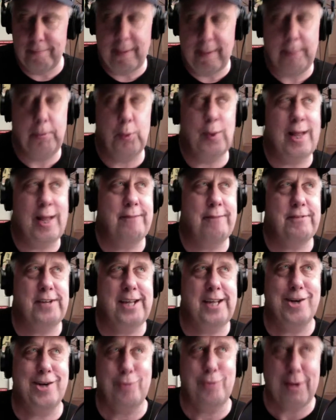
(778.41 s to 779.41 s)
Maybe we'll have to
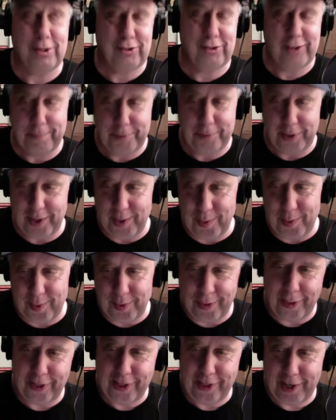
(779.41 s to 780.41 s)
get dressed up to go to
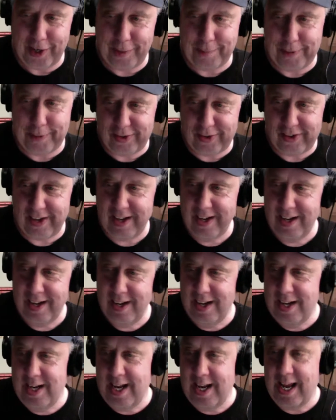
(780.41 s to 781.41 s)
the therapist,
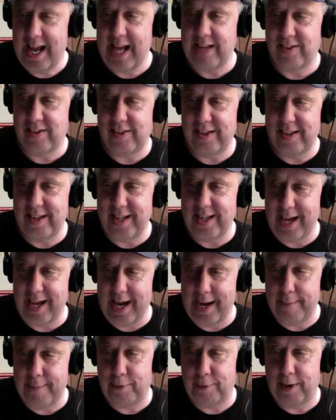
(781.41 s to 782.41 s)
as in the
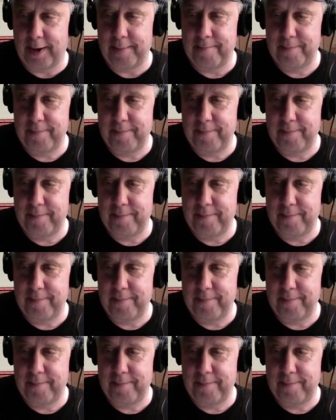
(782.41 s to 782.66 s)
opera.